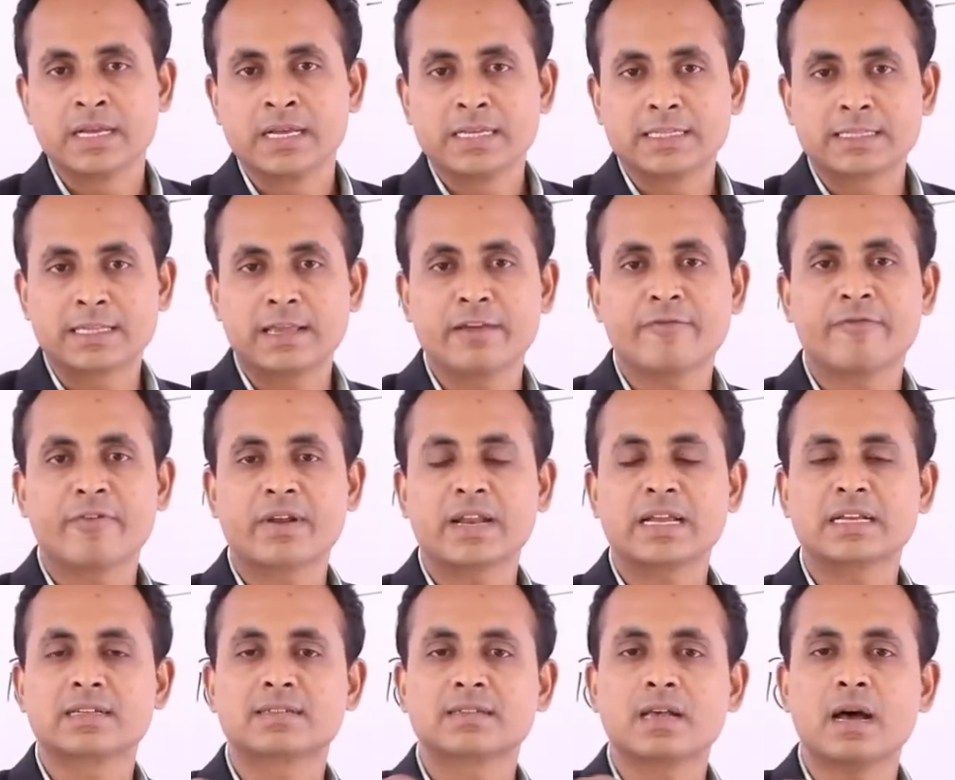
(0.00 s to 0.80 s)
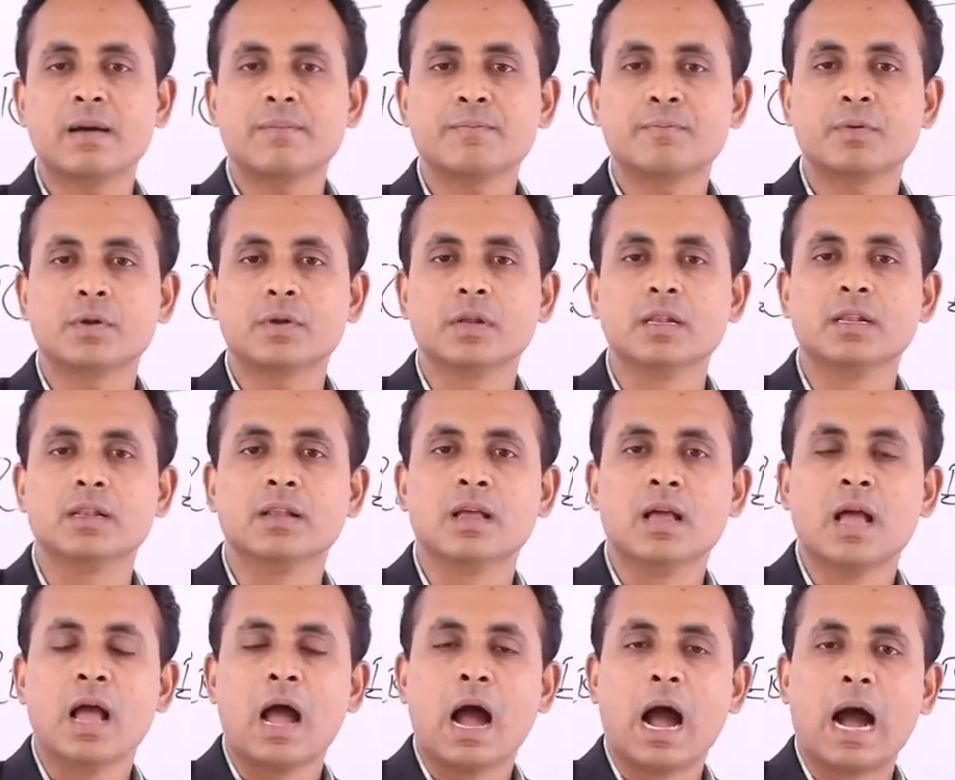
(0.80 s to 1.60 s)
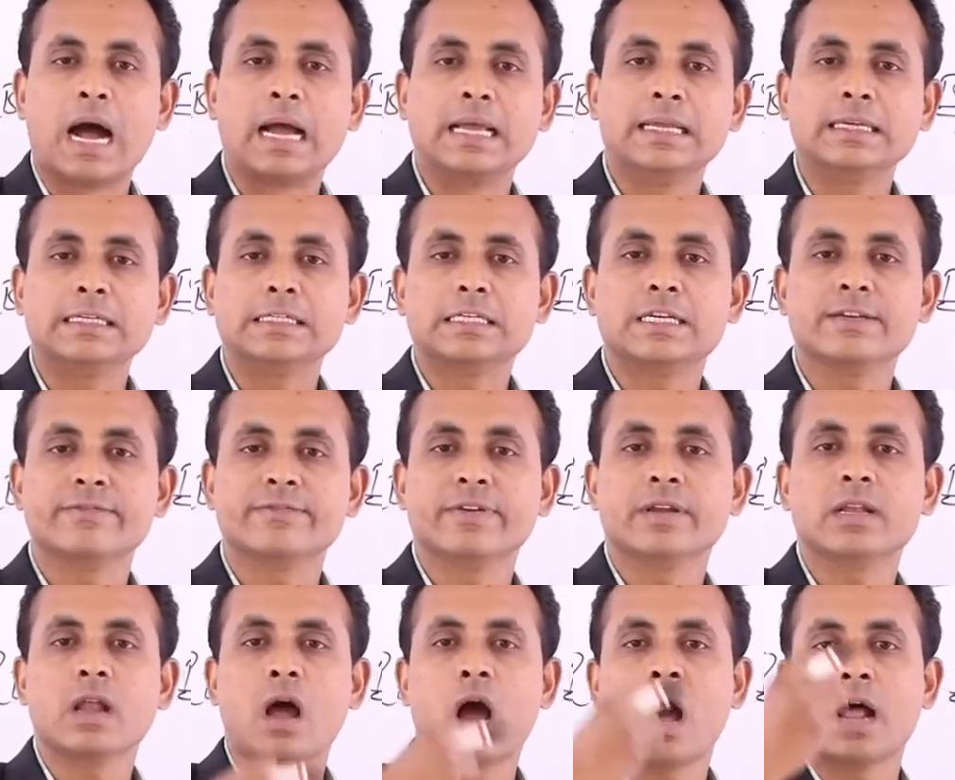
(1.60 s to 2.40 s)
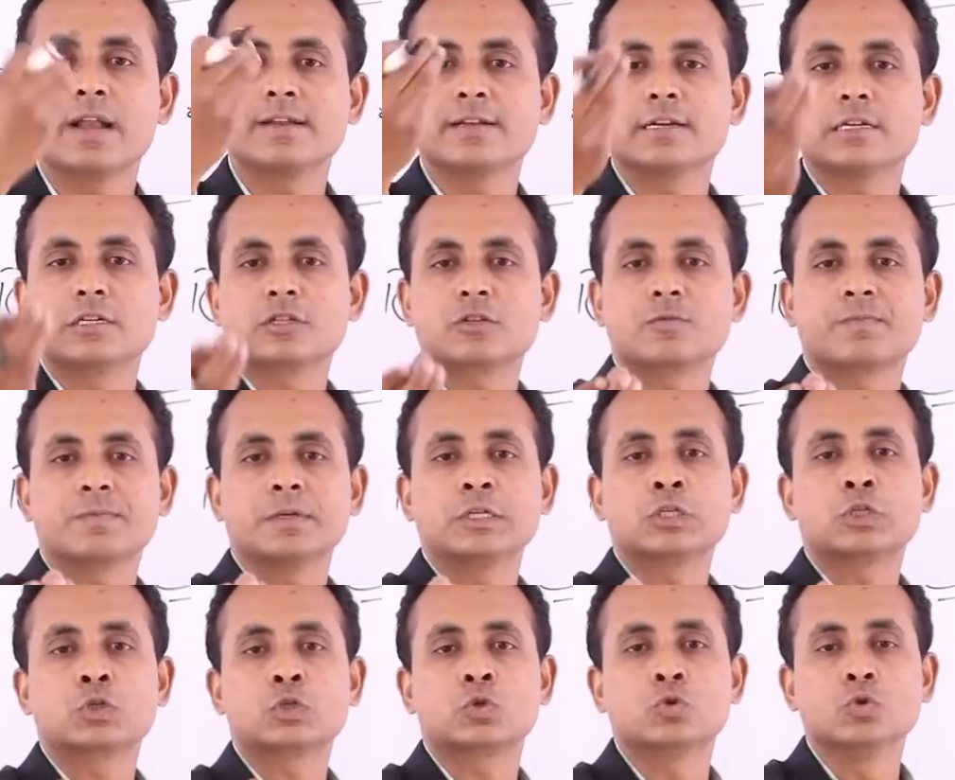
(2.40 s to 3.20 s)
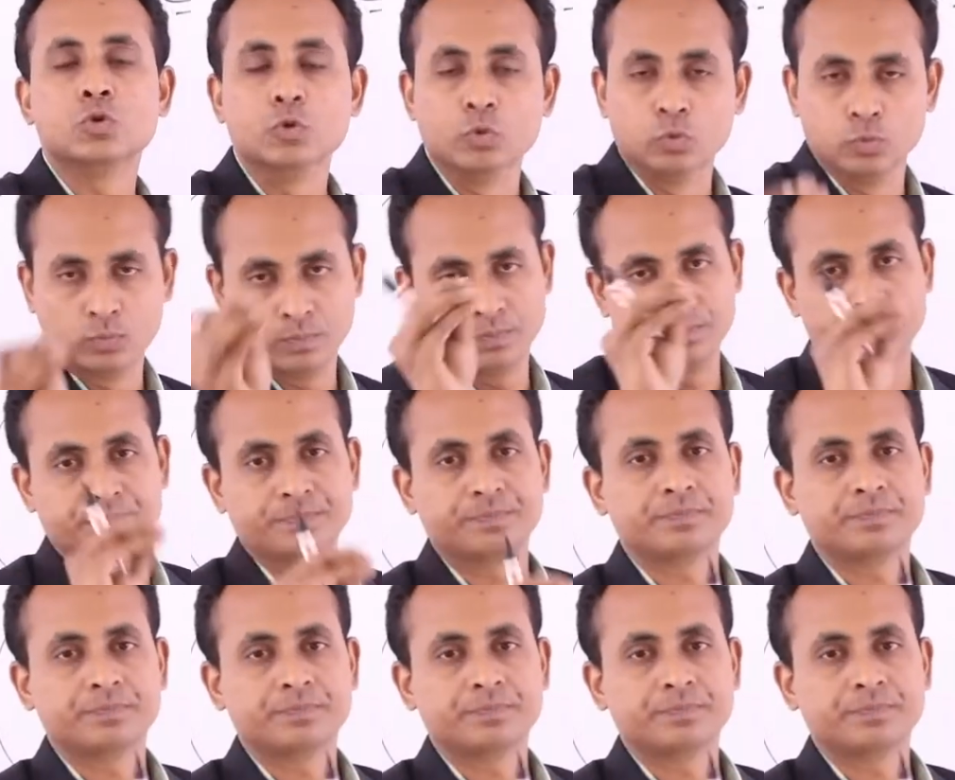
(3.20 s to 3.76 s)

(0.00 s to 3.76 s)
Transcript: Say for example, I given 100 rupees to you.